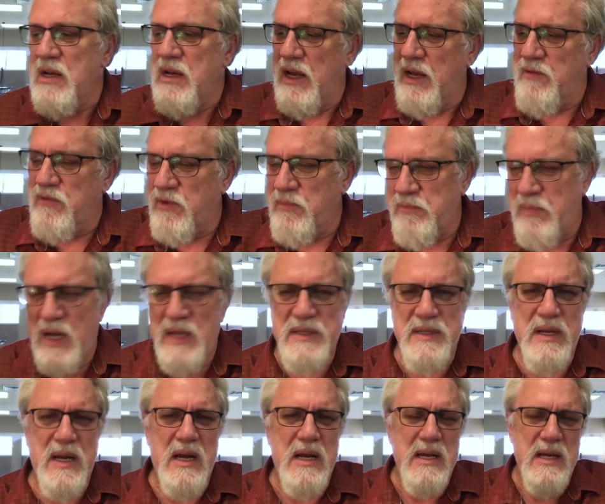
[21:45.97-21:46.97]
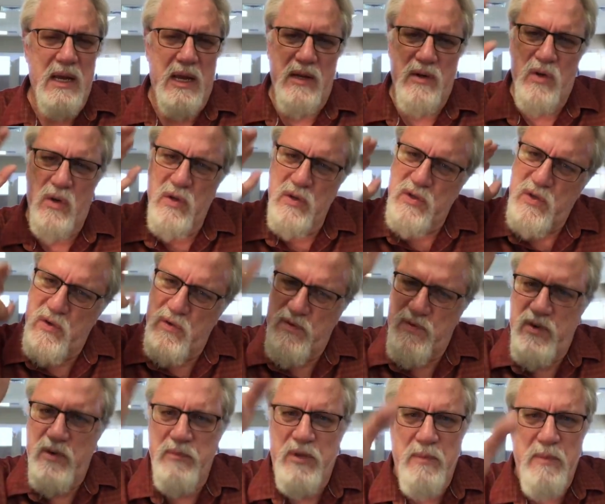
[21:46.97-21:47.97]
and from Basra and also
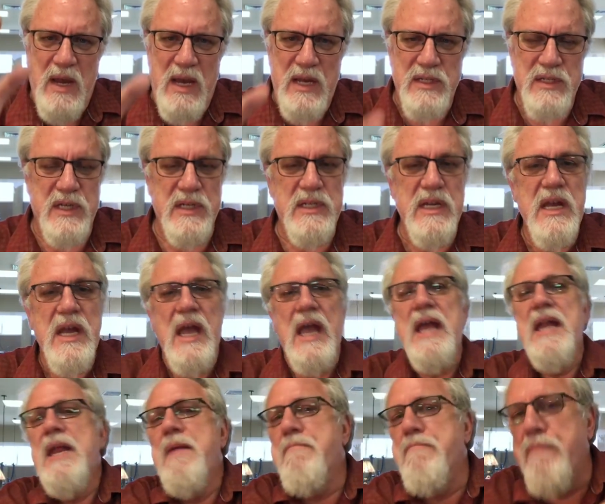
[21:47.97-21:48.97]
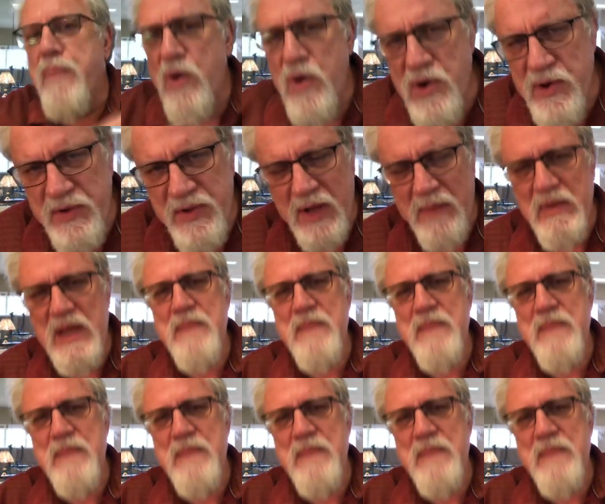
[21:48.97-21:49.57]
from Damascus, and he burned them.